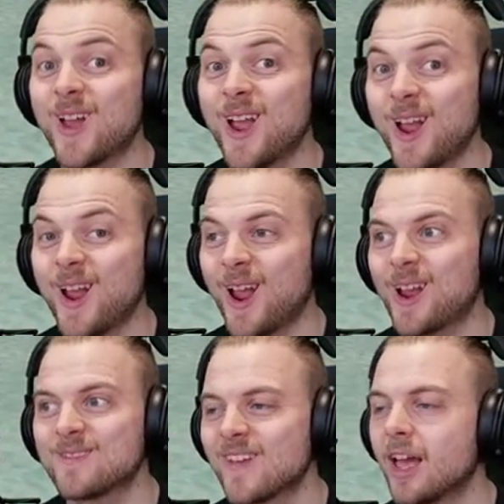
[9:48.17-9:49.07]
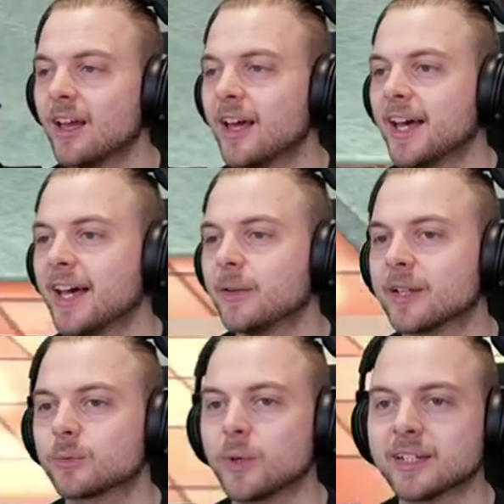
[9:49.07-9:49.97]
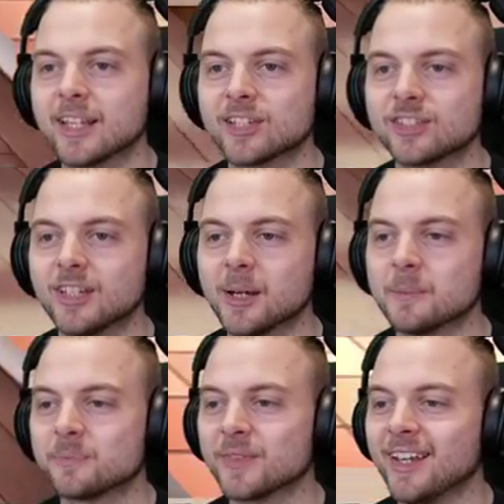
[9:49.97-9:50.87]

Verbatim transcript: anyway, that's weird. Let's um,